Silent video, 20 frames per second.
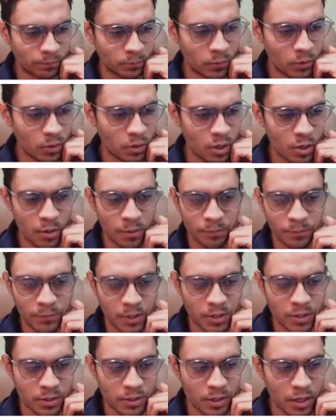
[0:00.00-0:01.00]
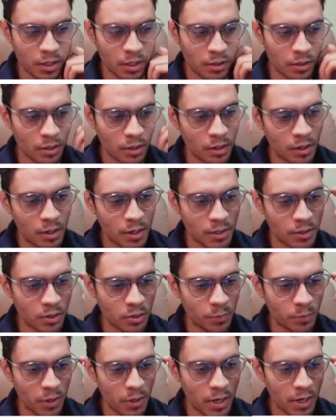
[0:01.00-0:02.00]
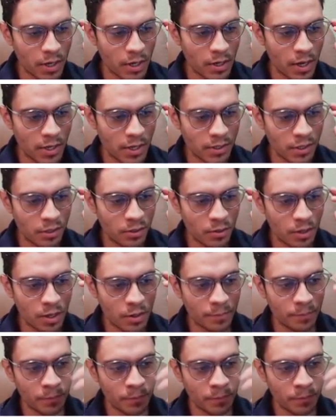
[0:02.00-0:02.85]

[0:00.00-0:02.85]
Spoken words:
No, instead, let's just play knight c3.